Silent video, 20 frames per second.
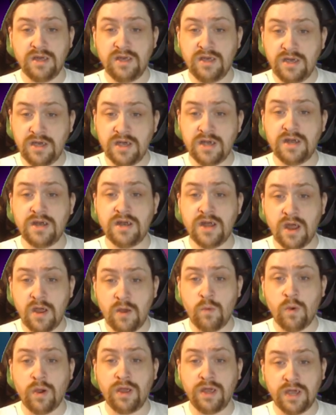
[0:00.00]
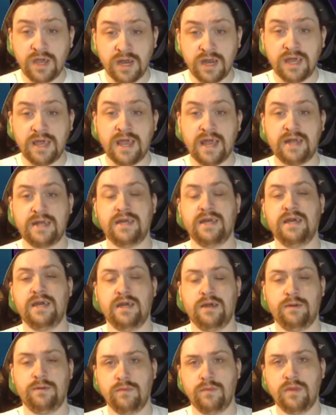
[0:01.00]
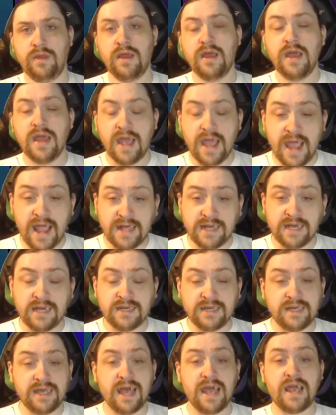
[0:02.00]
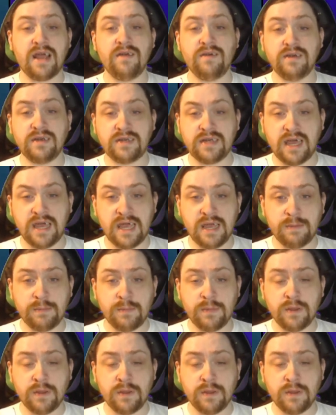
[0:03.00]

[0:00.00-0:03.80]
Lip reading: you know you're gonna get here. It's exactly the same